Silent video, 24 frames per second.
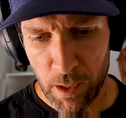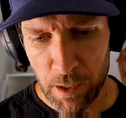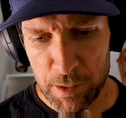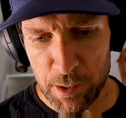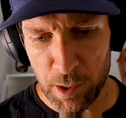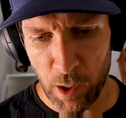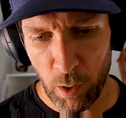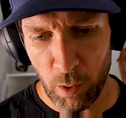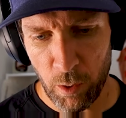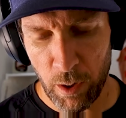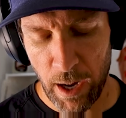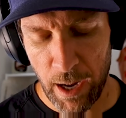
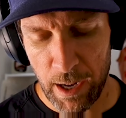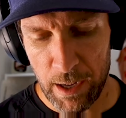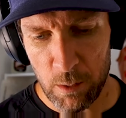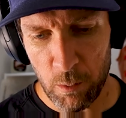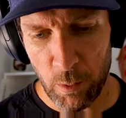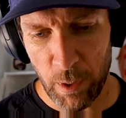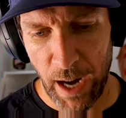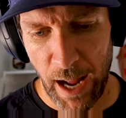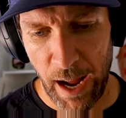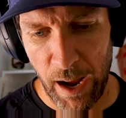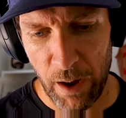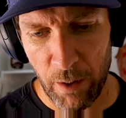So
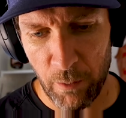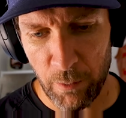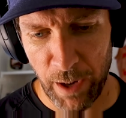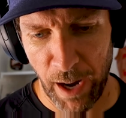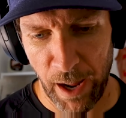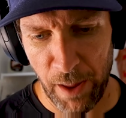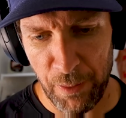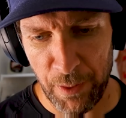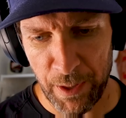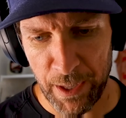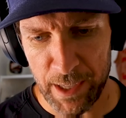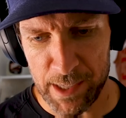what
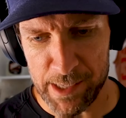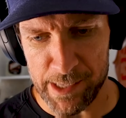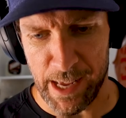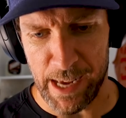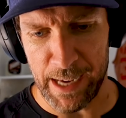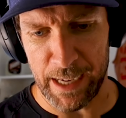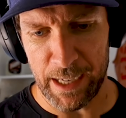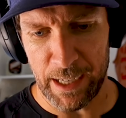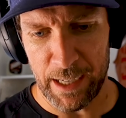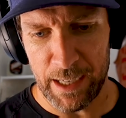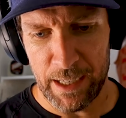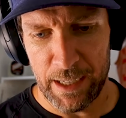I think is,
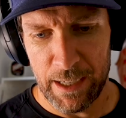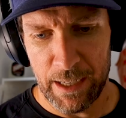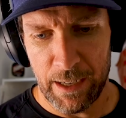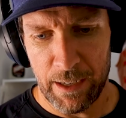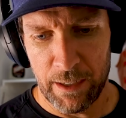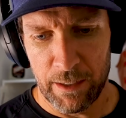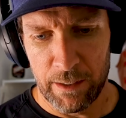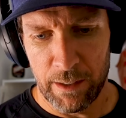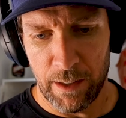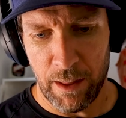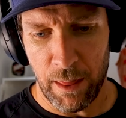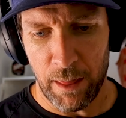like,
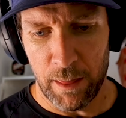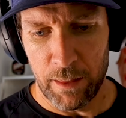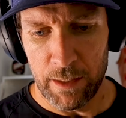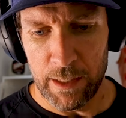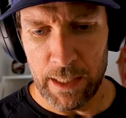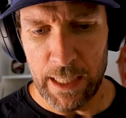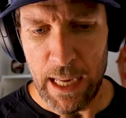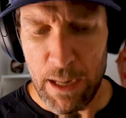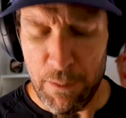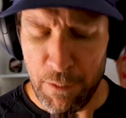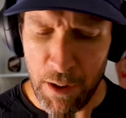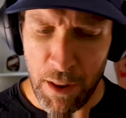
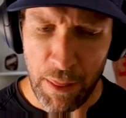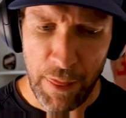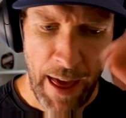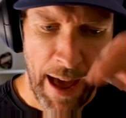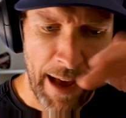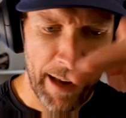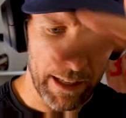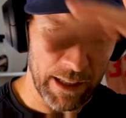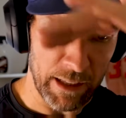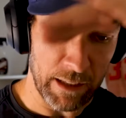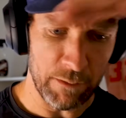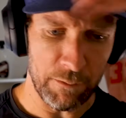even
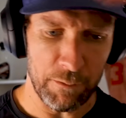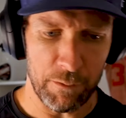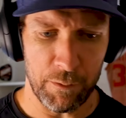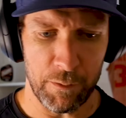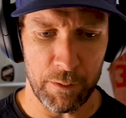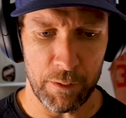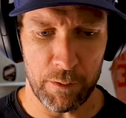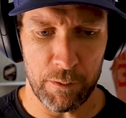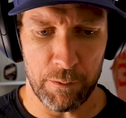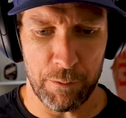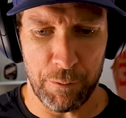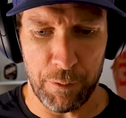that
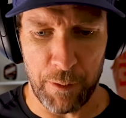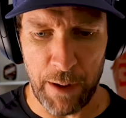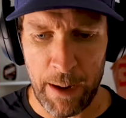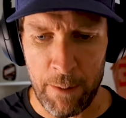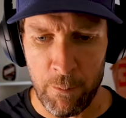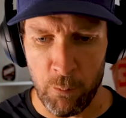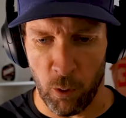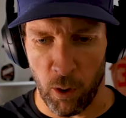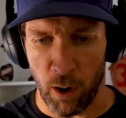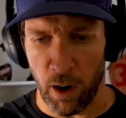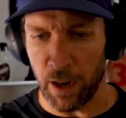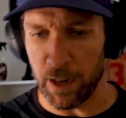
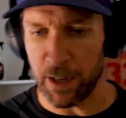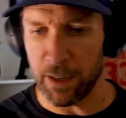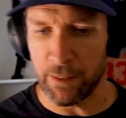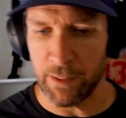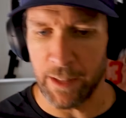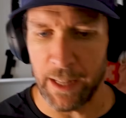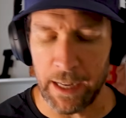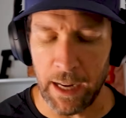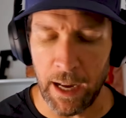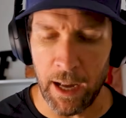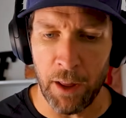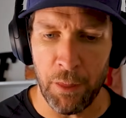framework,
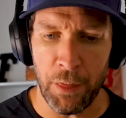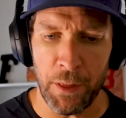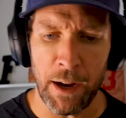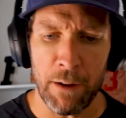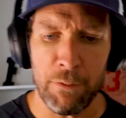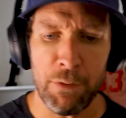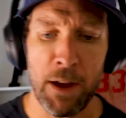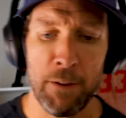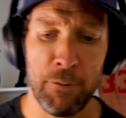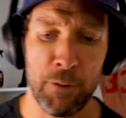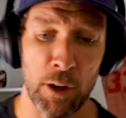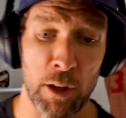like a thing
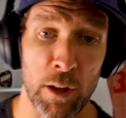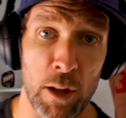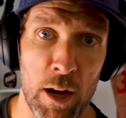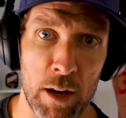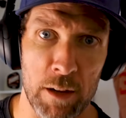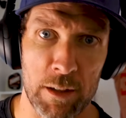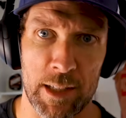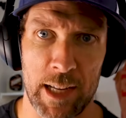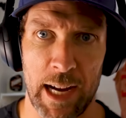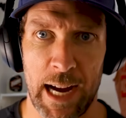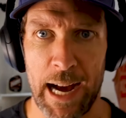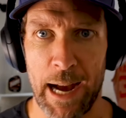I've thought for a
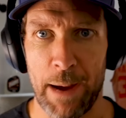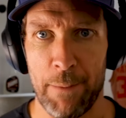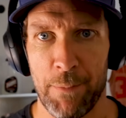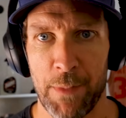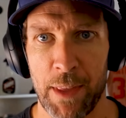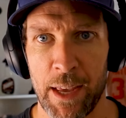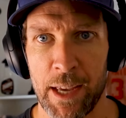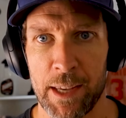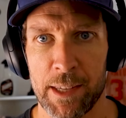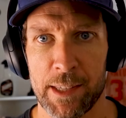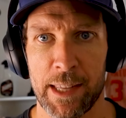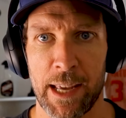long
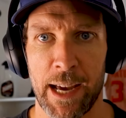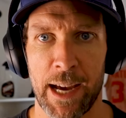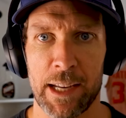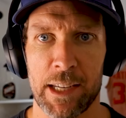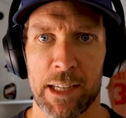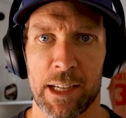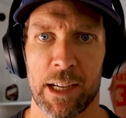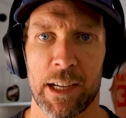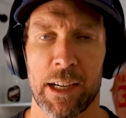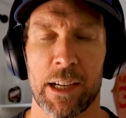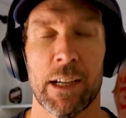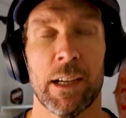time is
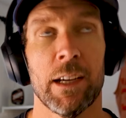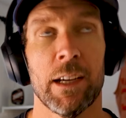that